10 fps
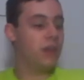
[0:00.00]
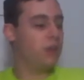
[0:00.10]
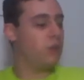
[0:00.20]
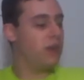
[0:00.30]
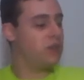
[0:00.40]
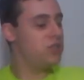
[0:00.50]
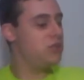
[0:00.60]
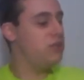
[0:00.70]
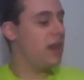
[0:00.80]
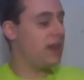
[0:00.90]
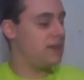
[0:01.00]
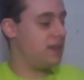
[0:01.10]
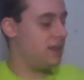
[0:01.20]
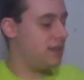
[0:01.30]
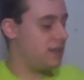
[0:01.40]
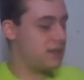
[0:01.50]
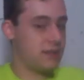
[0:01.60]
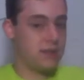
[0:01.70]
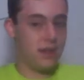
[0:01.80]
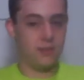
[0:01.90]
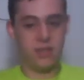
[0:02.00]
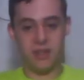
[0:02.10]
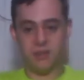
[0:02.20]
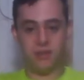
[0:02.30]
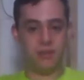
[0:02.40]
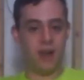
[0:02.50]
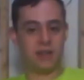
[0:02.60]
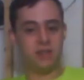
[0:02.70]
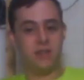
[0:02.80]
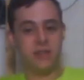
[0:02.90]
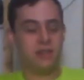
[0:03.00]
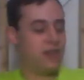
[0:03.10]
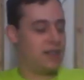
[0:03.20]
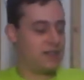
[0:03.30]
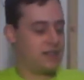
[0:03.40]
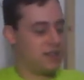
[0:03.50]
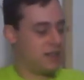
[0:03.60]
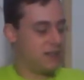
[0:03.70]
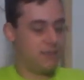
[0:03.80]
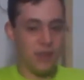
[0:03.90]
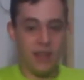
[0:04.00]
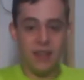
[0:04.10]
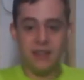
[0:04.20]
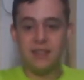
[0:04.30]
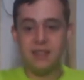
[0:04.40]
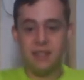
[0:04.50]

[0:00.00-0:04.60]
what else you get in this, and I'm just going to move the box over here so you guys can see it. This is the